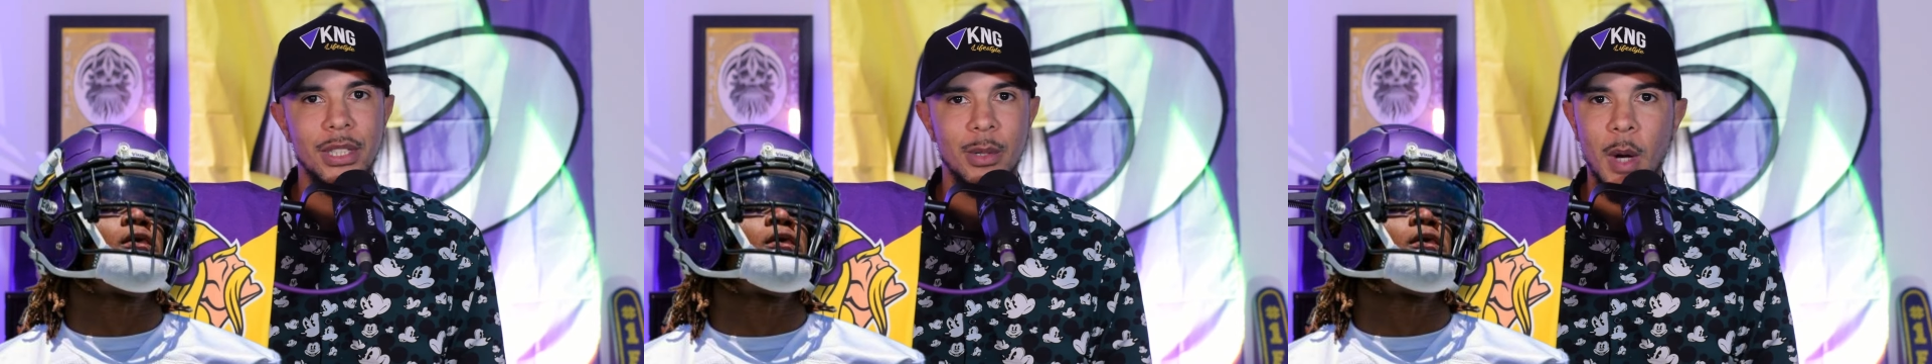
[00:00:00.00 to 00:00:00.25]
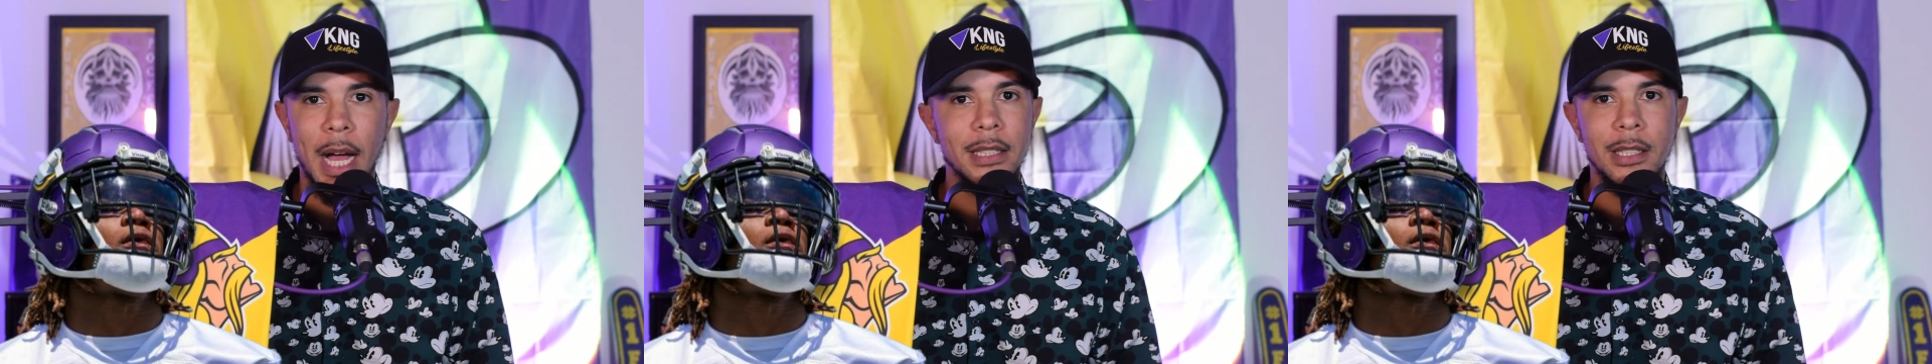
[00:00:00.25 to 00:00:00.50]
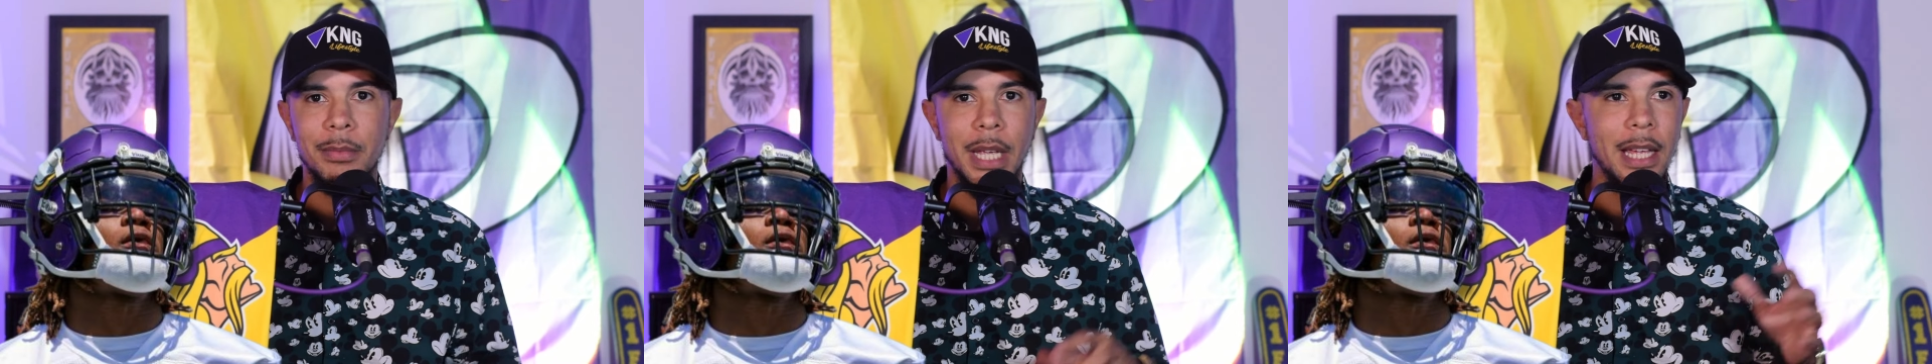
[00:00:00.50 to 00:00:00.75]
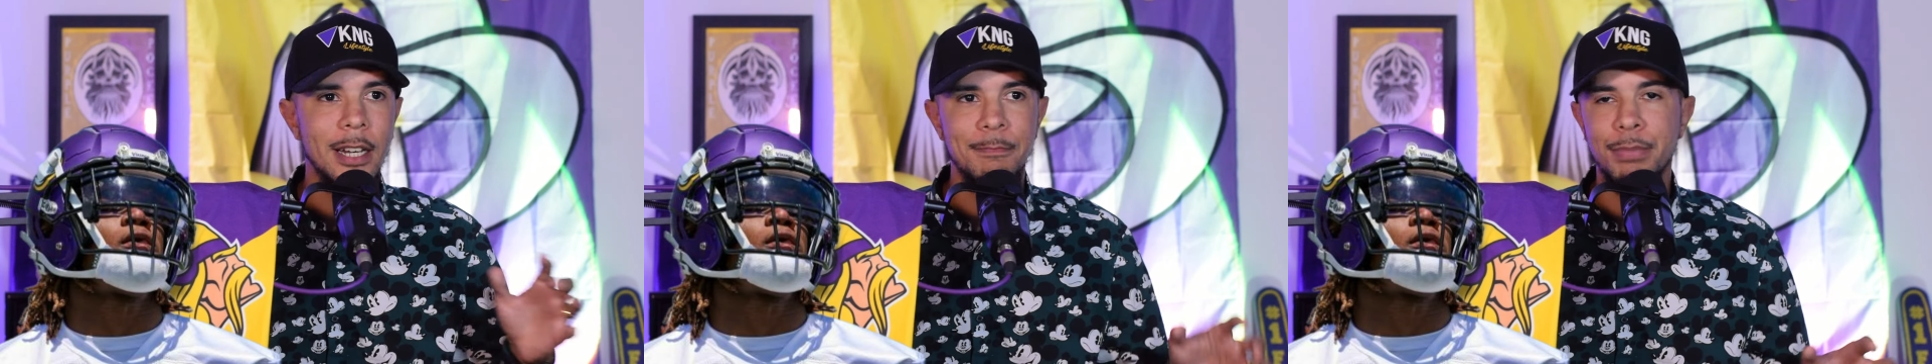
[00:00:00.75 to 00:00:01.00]
and winds up
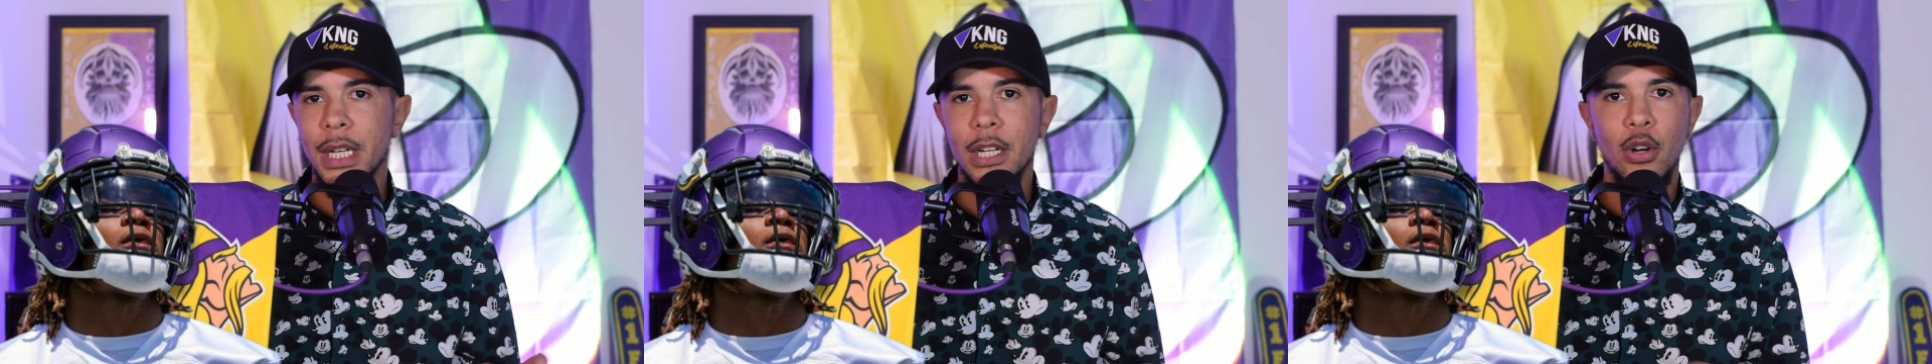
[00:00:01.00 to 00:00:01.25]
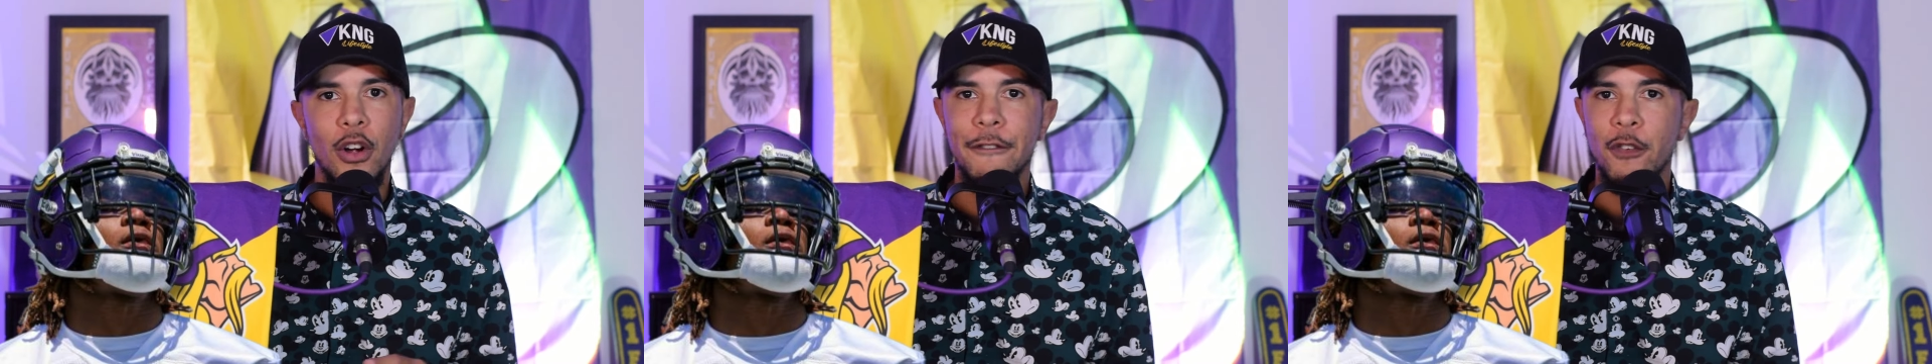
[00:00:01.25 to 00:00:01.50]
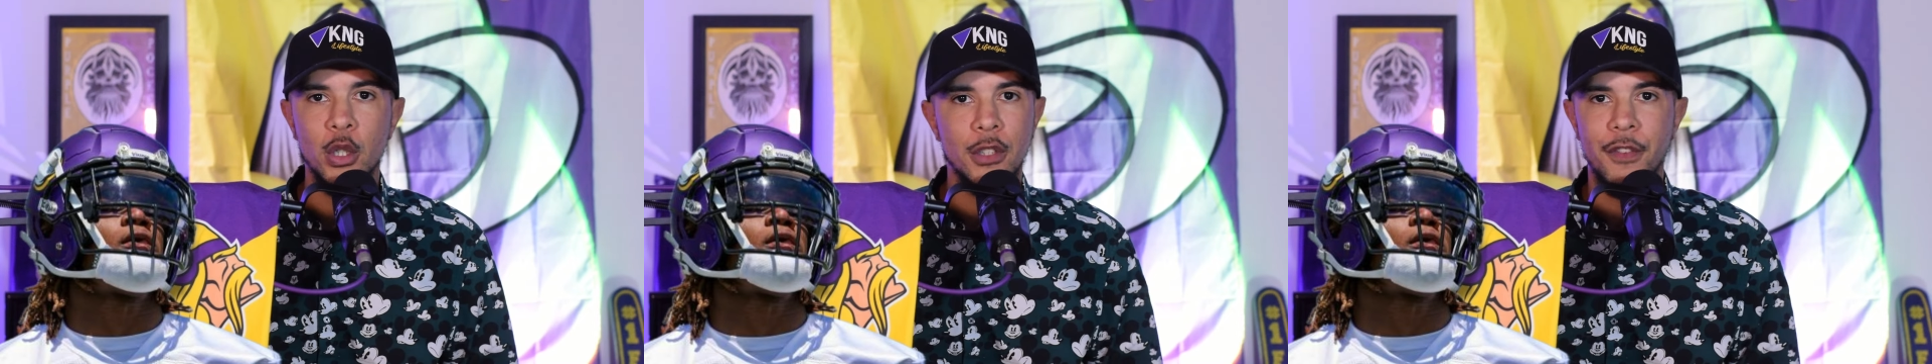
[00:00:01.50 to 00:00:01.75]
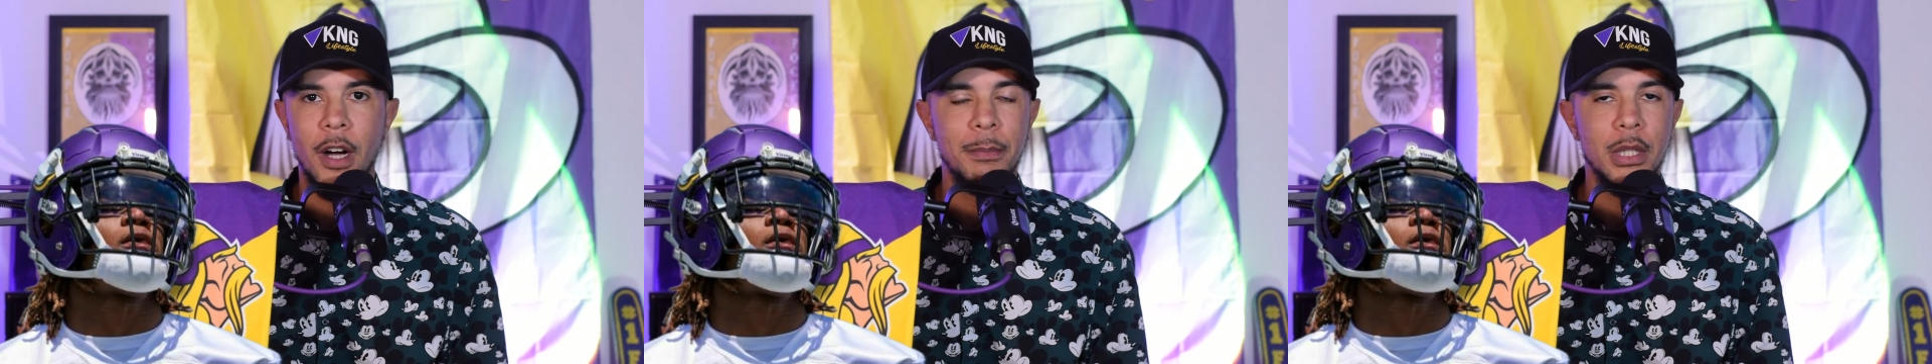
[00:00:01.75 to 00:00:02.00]
getting a pick or a
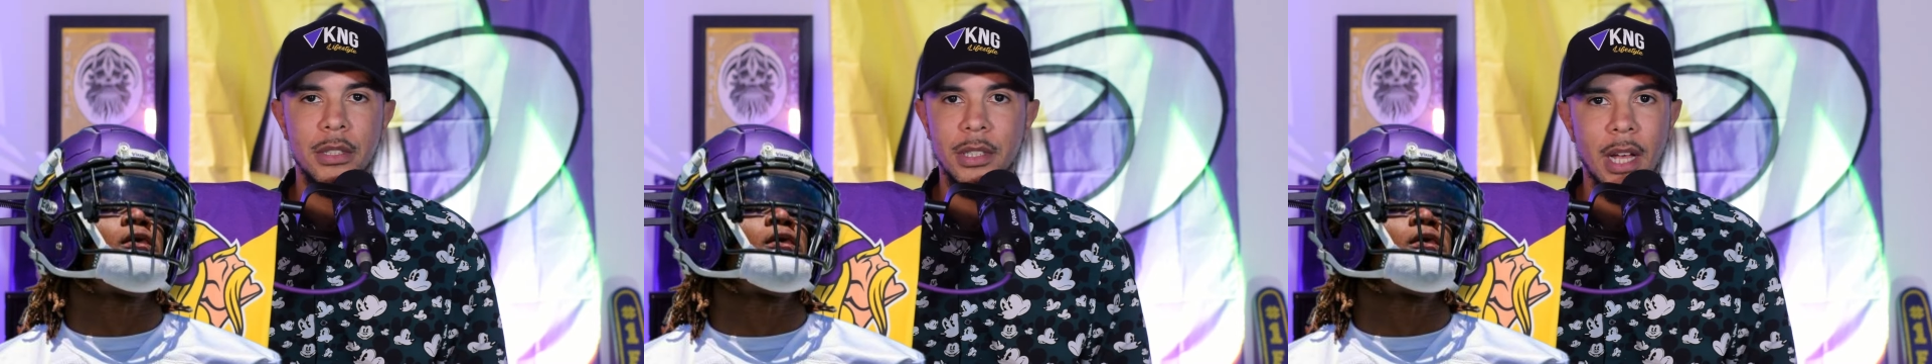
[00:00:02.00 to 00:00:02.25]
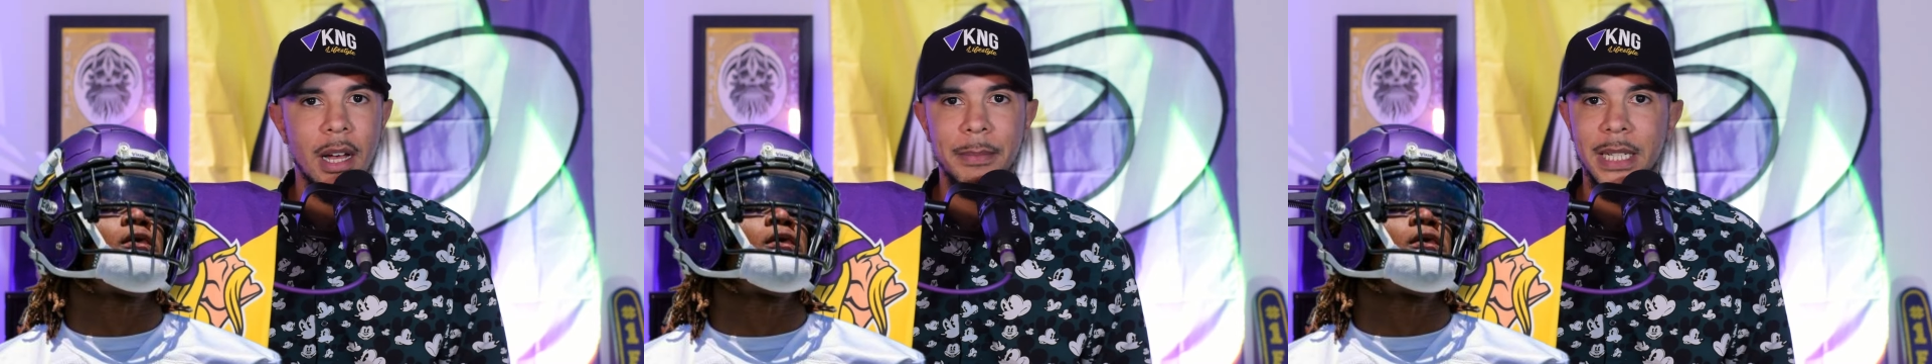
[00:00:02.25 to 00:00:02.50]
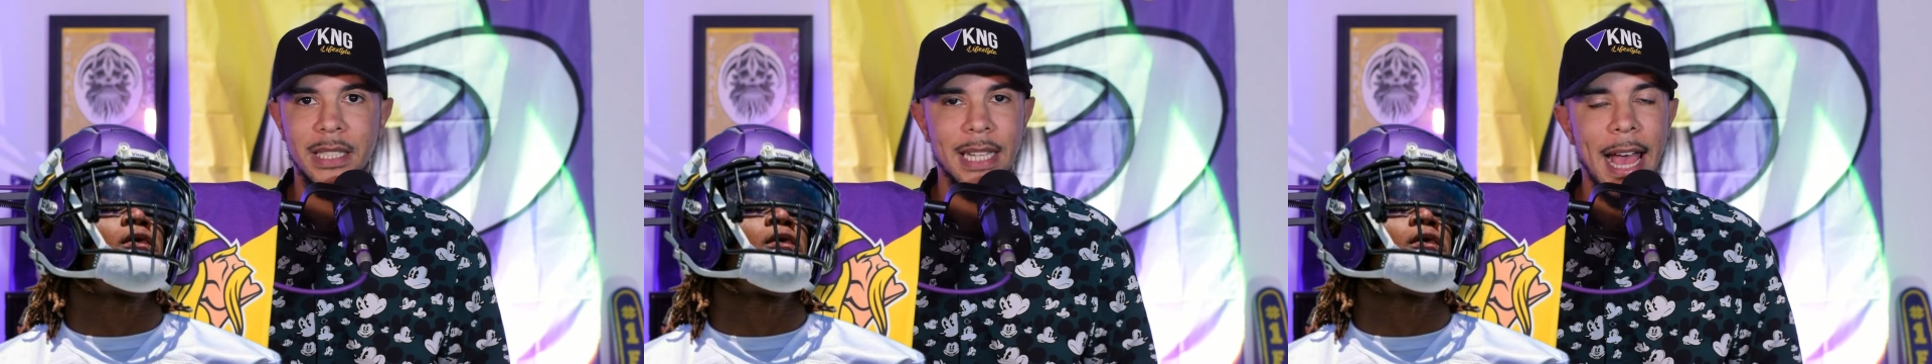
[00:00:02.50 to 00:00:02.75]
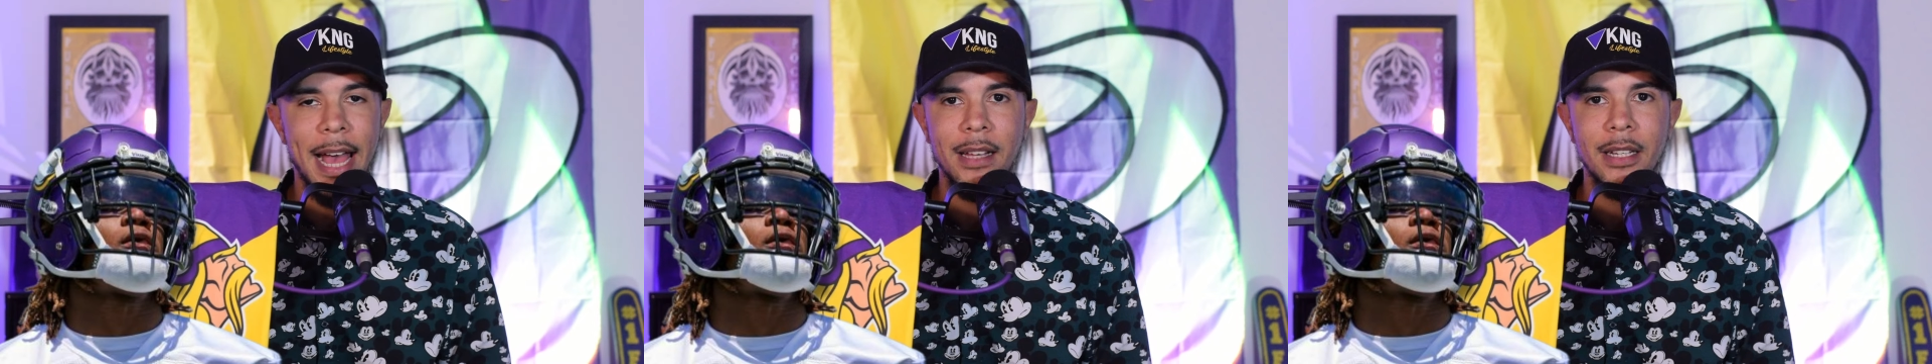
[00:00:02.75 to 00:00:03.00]
forced fumble or something and a
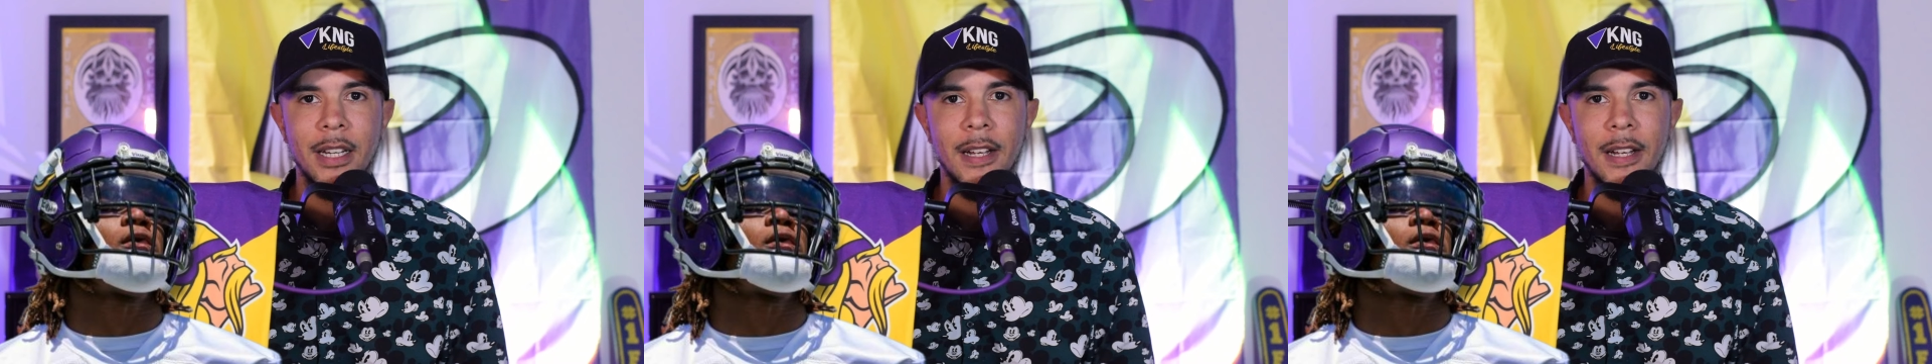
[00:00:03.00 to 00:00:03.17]
sack,